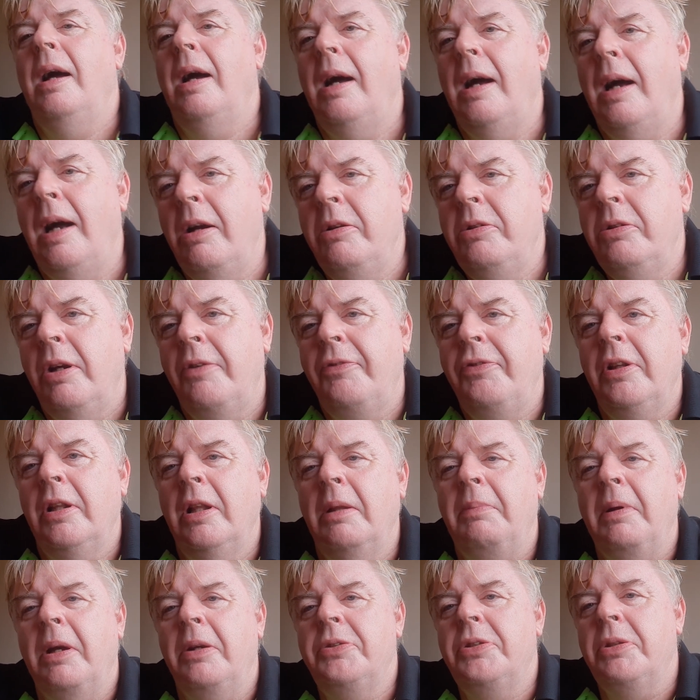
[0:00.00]
how do I feel
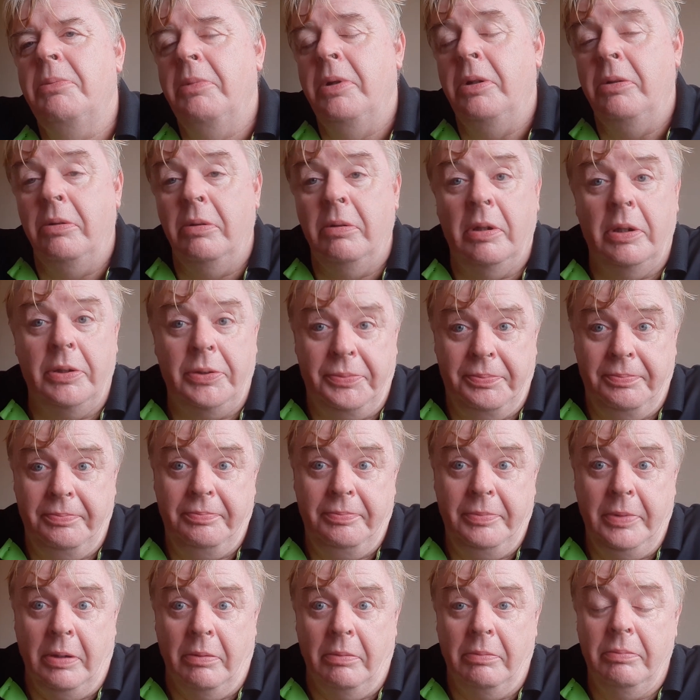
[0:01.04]
about someone who has,
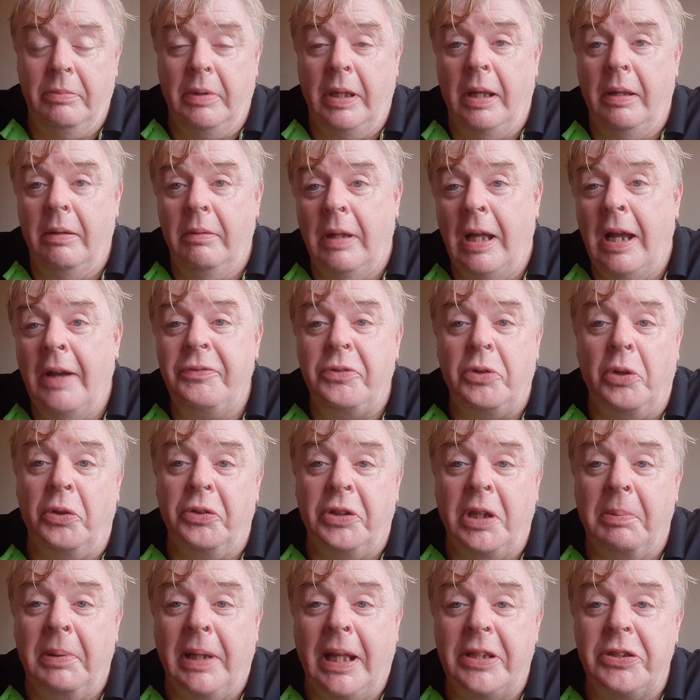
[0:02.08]
you know, after all,
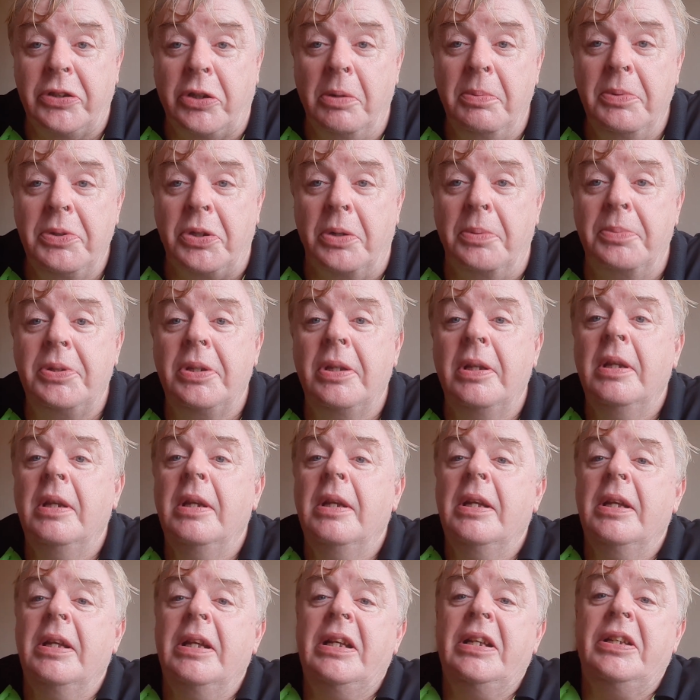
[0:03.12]
double X chromosomes,
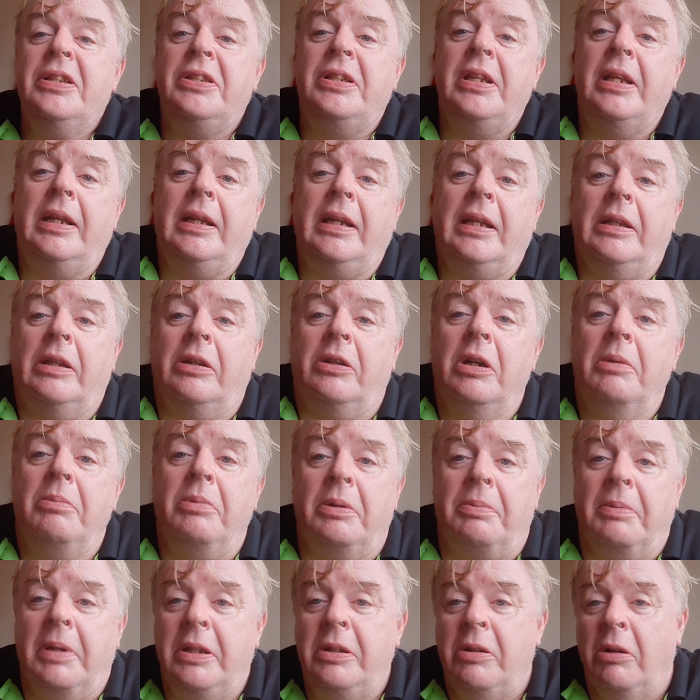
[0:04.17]
sitting in the group
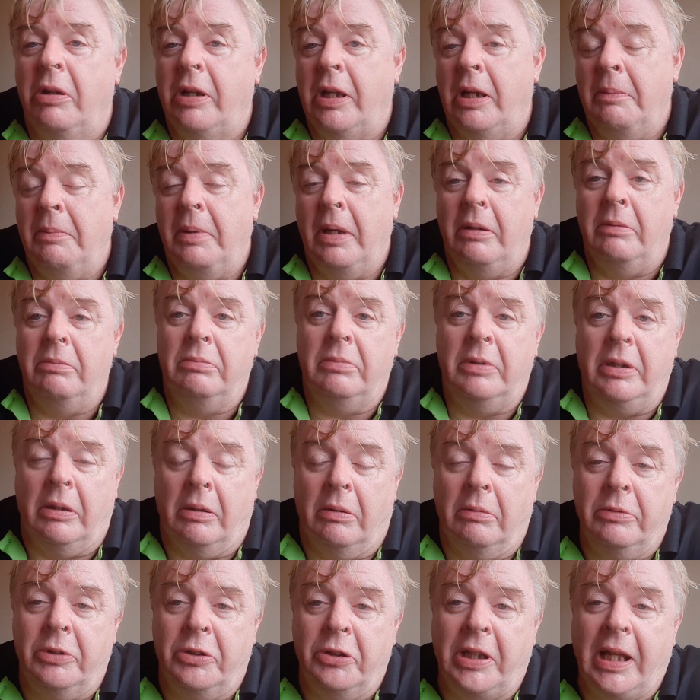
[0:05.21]
with me talking about, you
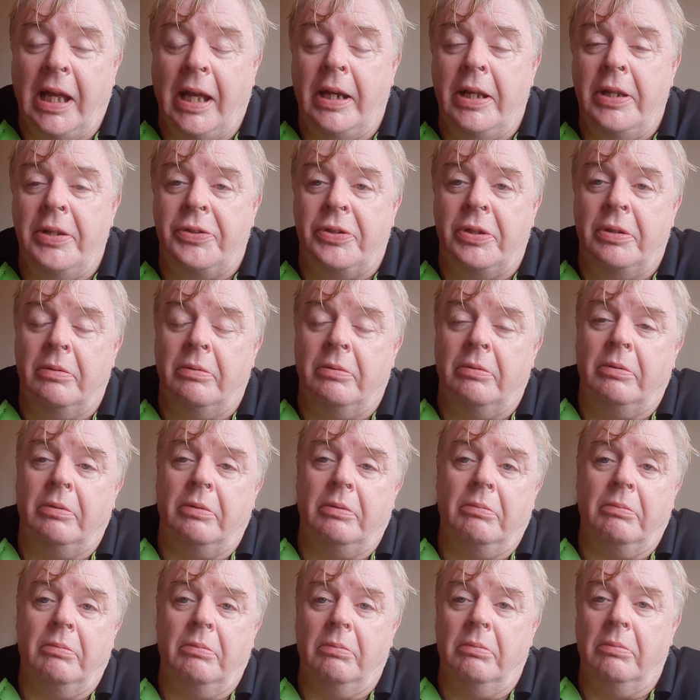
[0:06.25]
know, Ducatis and,
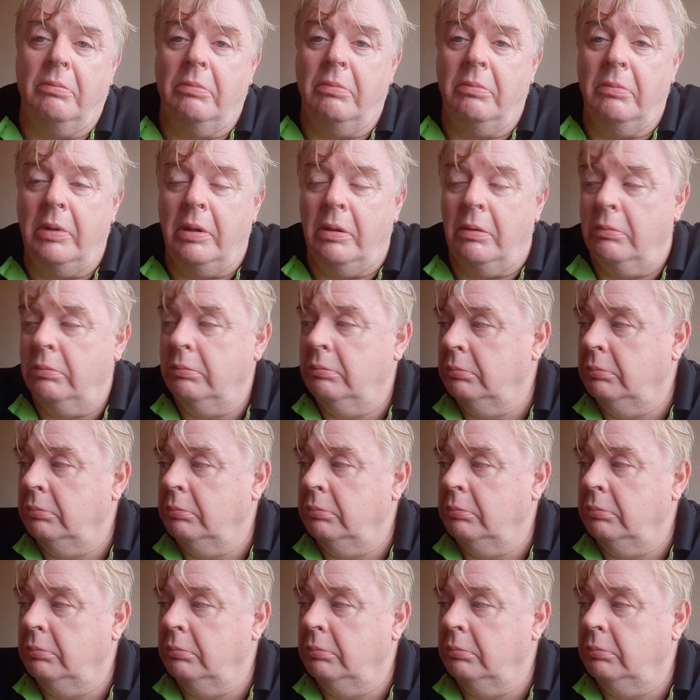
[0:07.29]
you know,